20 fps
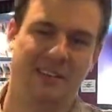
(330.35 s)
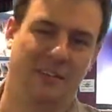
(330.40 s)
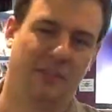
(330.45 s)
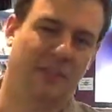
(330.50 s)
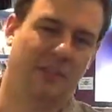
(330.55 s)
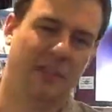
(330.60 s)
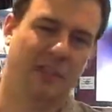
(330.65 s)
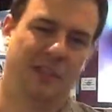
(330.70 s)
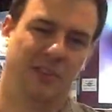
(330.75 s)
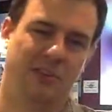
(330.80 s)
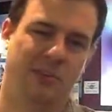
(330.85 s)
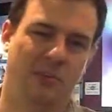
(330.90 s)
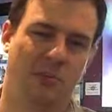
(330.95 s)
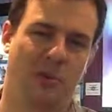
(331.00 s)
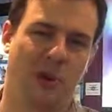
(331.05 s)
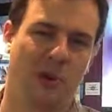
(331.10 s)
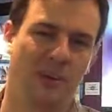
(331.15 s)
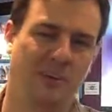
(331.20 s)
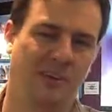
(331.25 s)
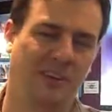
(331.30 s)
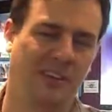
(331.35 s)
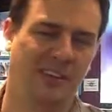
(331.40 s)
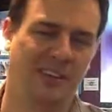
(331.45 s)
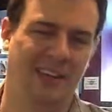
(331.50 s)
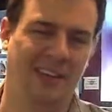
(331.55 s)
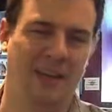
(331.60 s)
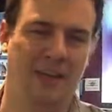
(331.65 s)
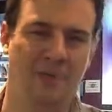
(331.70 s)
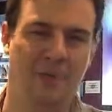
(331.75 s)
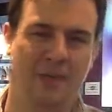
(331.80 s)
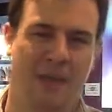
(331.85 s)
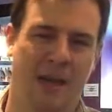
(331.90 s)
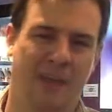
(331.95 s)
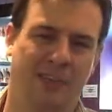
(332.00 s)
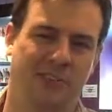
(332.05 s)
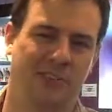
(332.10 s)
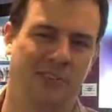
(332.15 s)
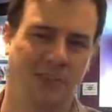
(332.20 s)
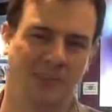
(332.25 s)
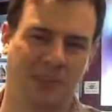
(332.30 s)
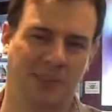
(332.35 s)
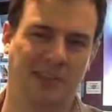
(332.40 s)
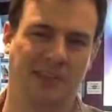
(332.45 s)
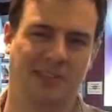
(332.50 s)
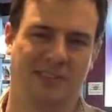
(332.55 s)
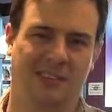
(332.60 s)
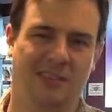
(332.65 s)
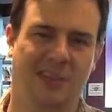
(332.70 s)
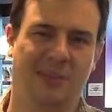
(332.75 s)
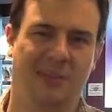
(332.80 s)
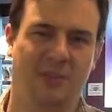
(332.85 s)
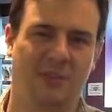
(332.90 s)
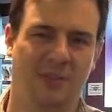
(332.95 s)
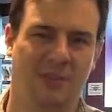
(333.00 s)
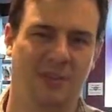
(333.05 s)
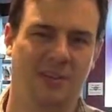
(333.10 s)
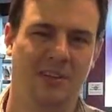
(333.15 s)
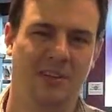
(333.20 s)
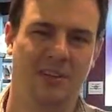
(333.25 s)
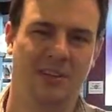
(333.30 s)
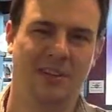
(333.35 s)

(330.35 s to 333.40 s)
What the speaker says: to finished project in a masterpiece level